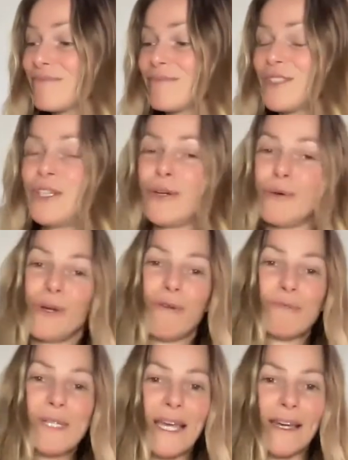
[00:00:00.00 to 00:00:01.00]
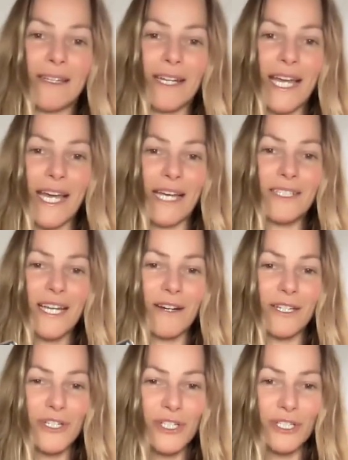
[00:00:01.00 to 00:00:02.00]
you know, goes hand in hand,
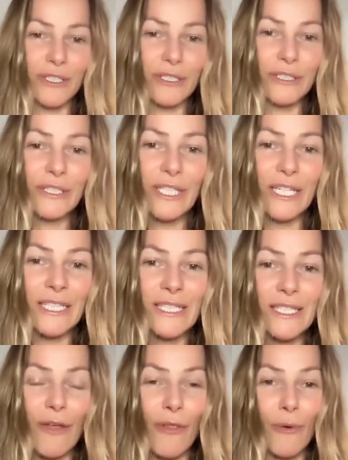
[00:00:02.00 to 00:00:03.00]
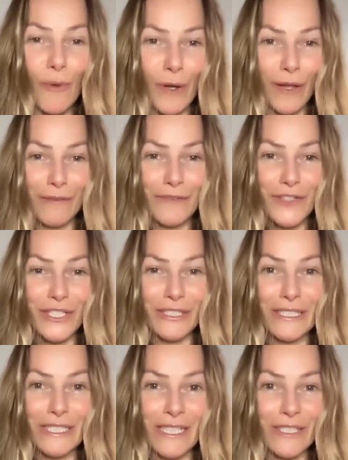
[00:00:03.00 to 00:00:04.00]
TerraShield, is the oil of
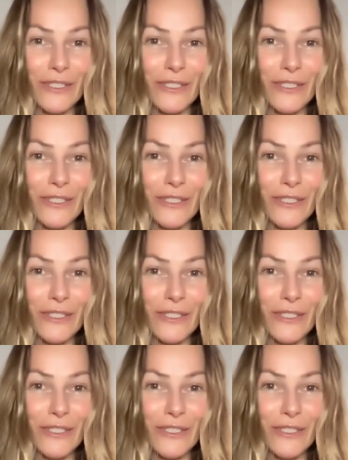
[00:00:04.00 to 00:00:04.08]
shielding.